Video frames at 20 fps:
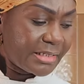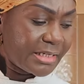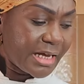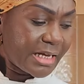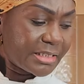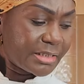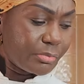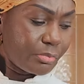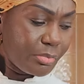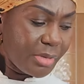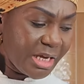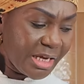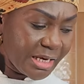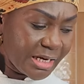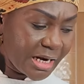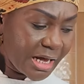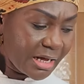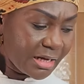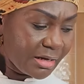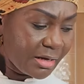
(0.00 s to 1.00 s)
There's
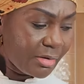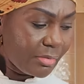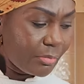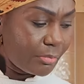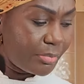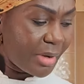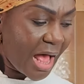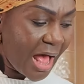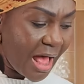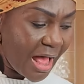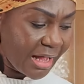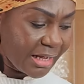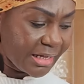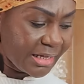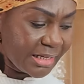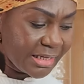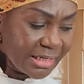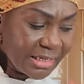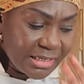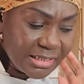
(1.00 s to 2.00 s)
Mina back
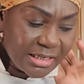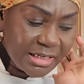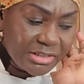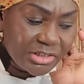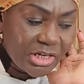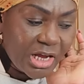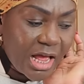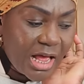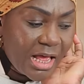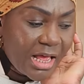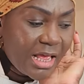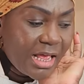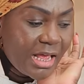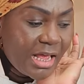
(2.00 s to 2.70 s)
in the chat.